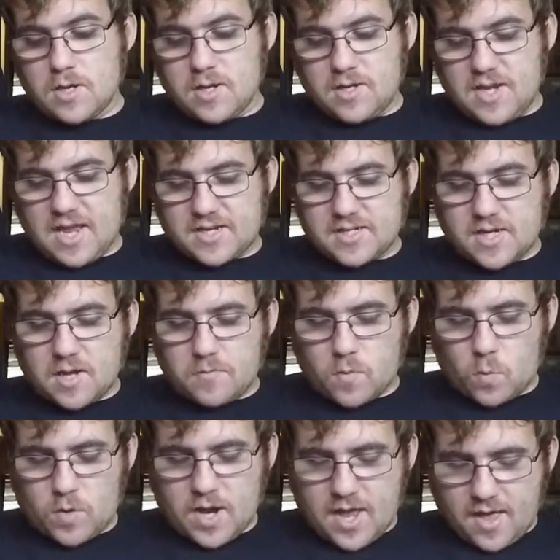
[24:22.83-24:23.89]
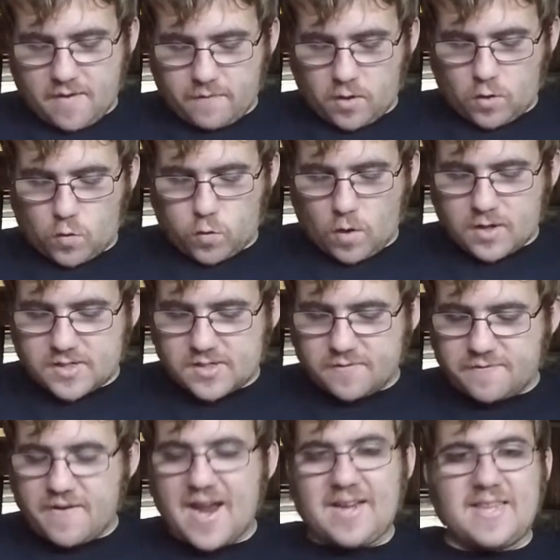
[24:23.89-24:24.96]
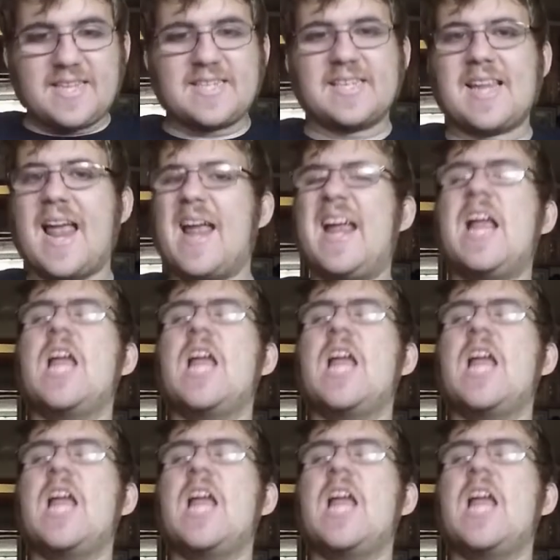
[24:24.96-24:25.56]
Next up, we have Crux of Fate. This is a